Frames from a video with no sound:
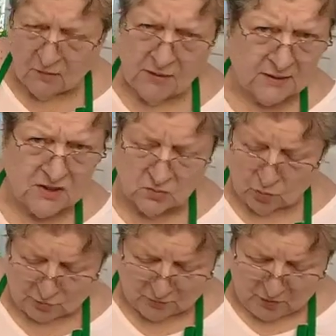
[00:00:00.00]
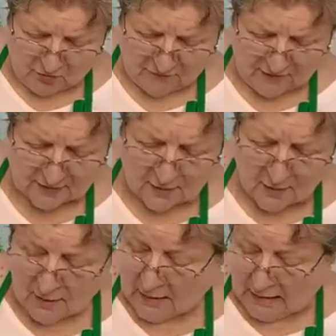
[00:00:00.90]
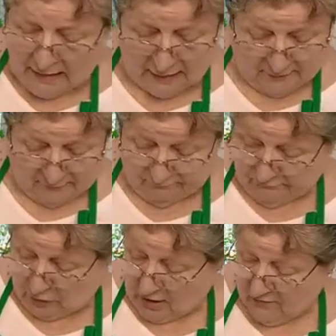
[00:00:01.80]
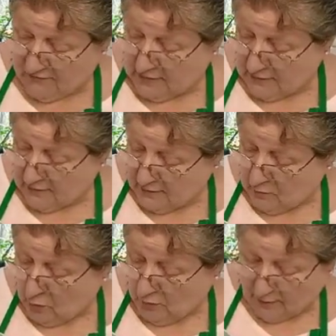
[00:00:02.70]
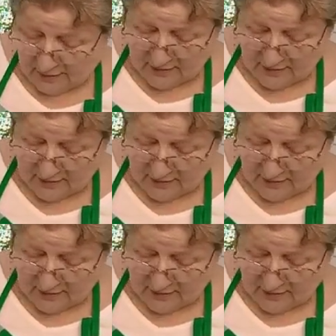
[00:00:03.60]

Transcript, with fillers: Oh, that just worked perfect. You can't find it anymore